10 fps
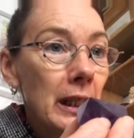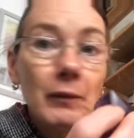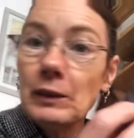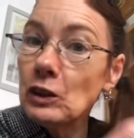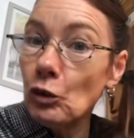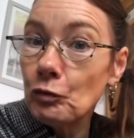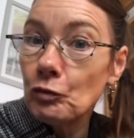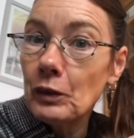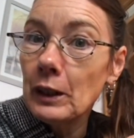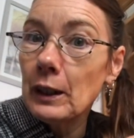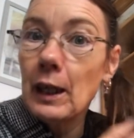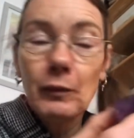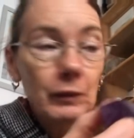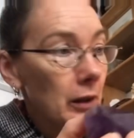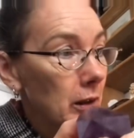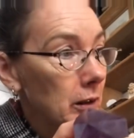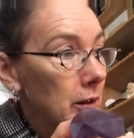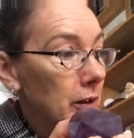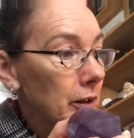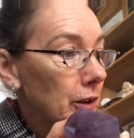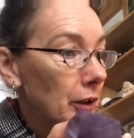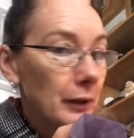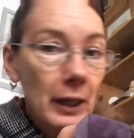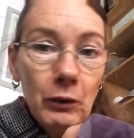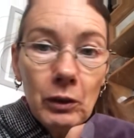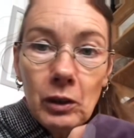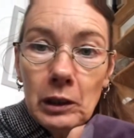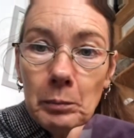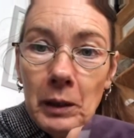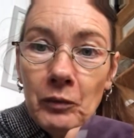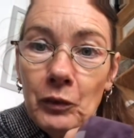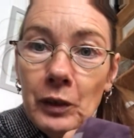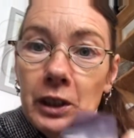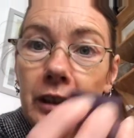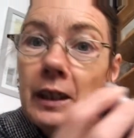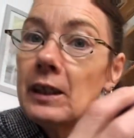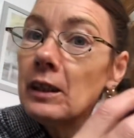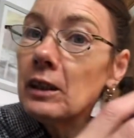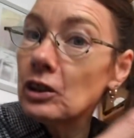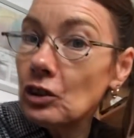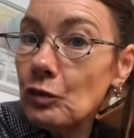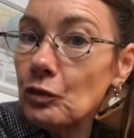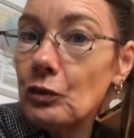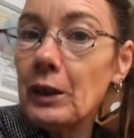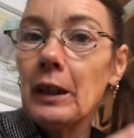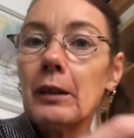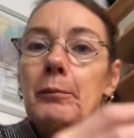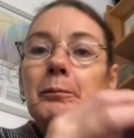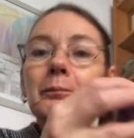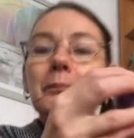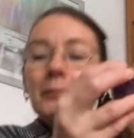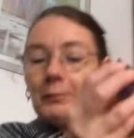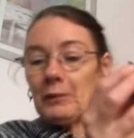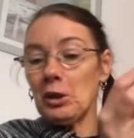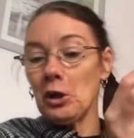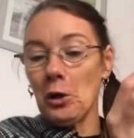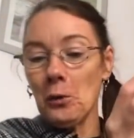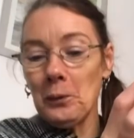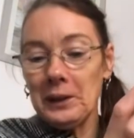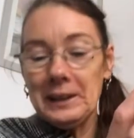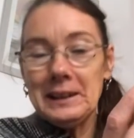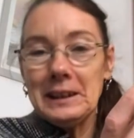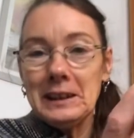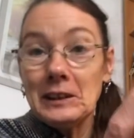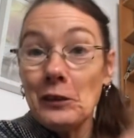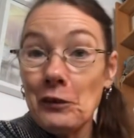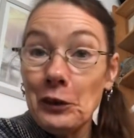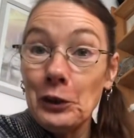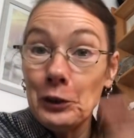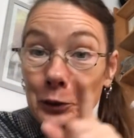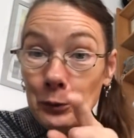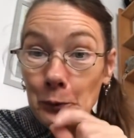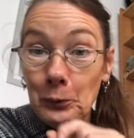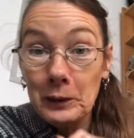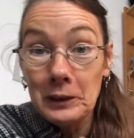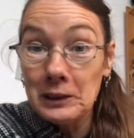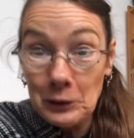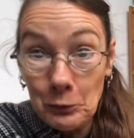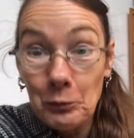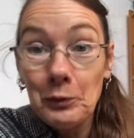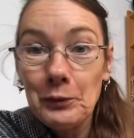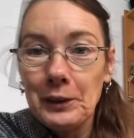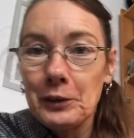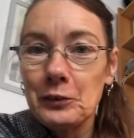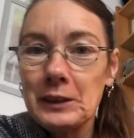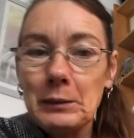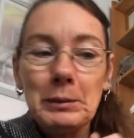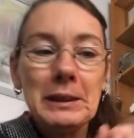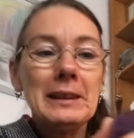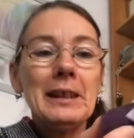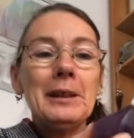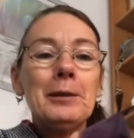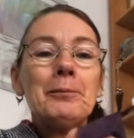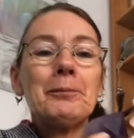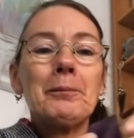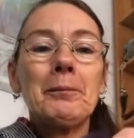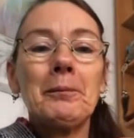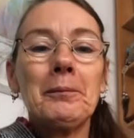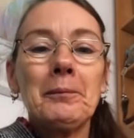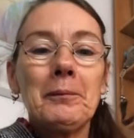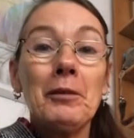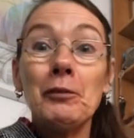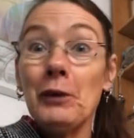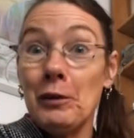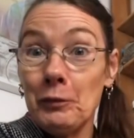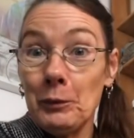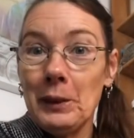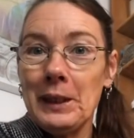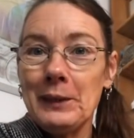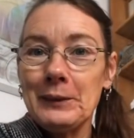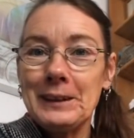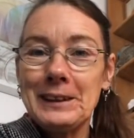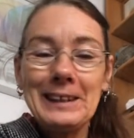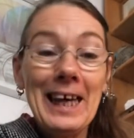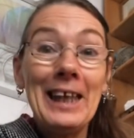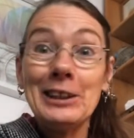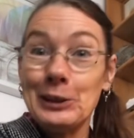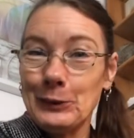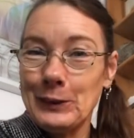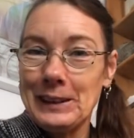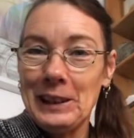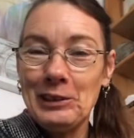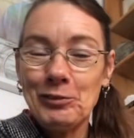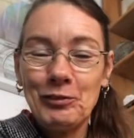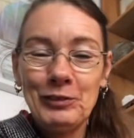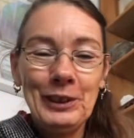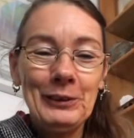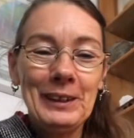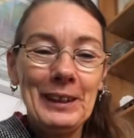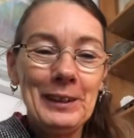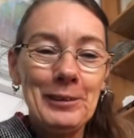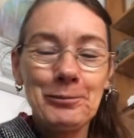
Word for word: have a soft drink, have a, you know, an alcoholic beverage, then a soft drink. Go easy so that you don't ruin the Christmas day for everyone else and yourself, okay?